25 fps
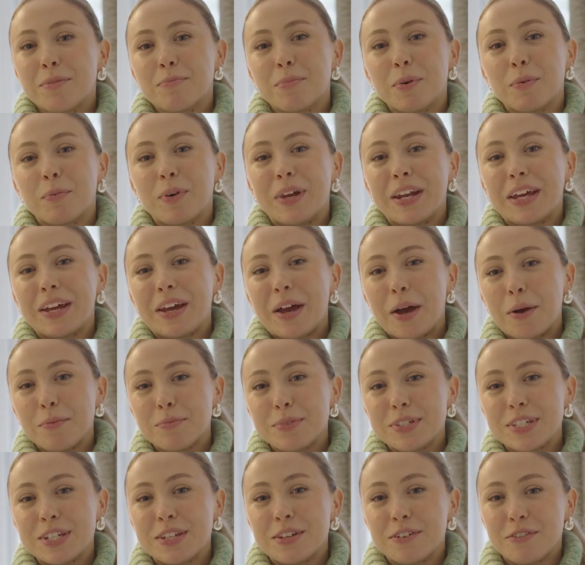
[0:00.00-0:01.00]
But when it
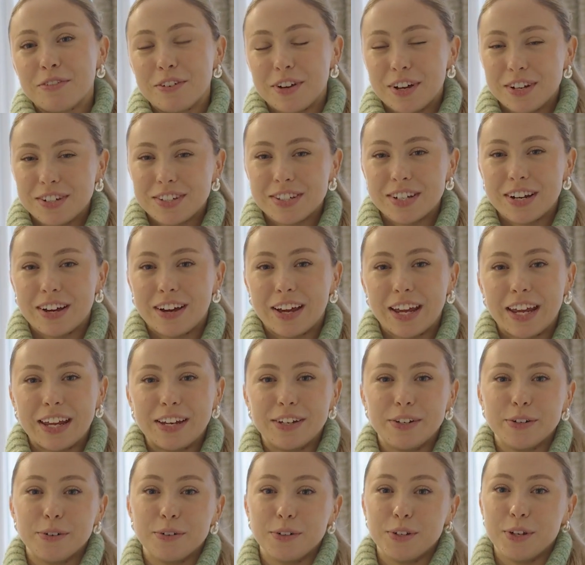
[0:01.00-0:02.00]
comes to the first night
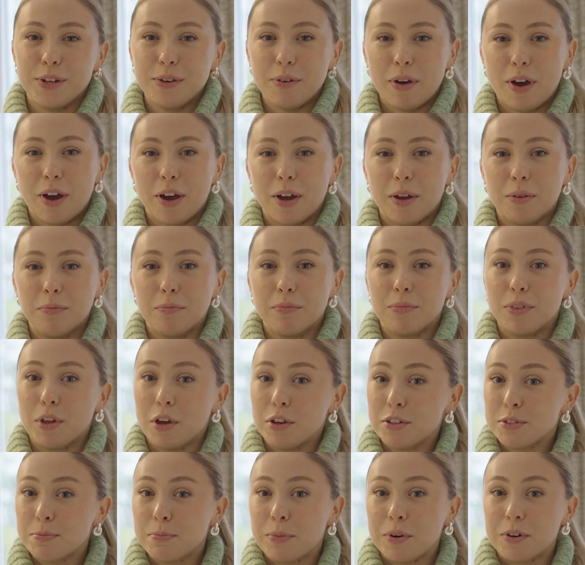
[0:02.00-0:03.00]
in your new home,
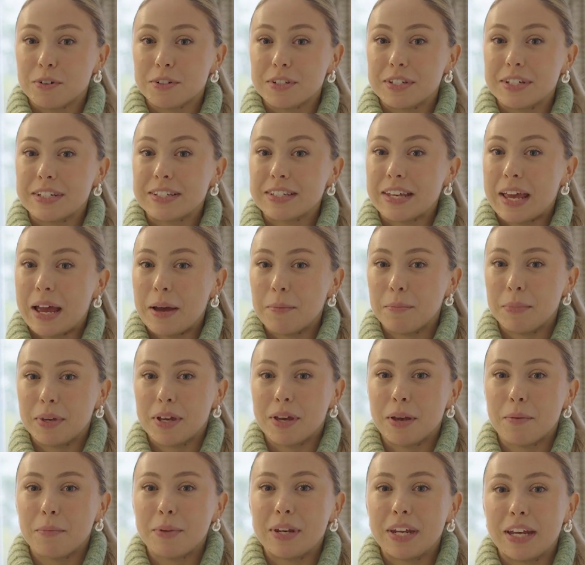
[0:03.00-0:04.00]
those boxes can
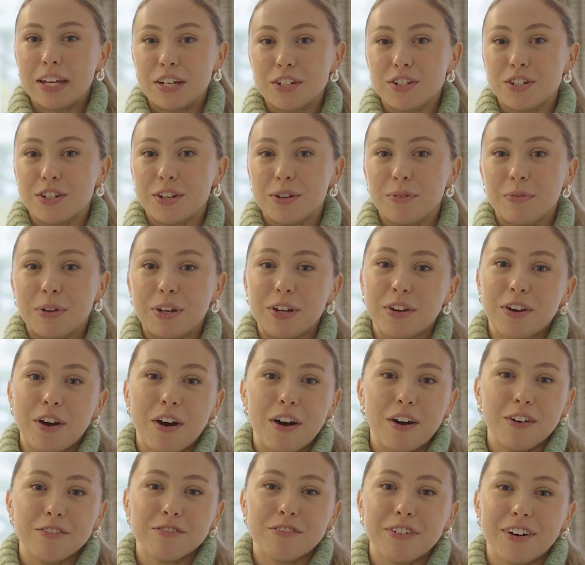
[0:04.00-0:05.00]
become an issue when you
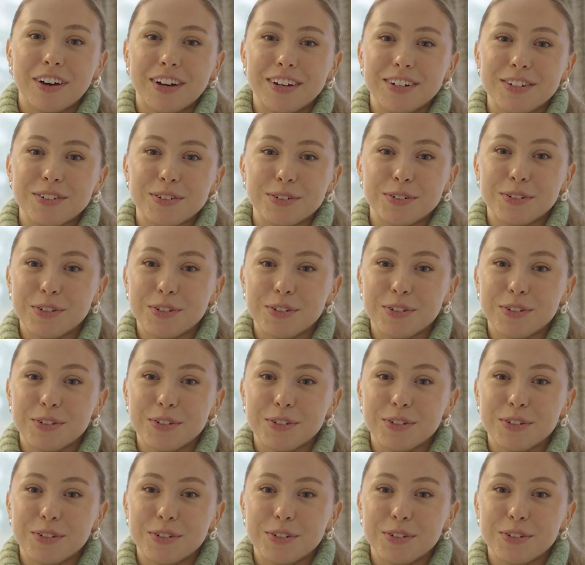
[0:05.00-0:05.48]
can't find your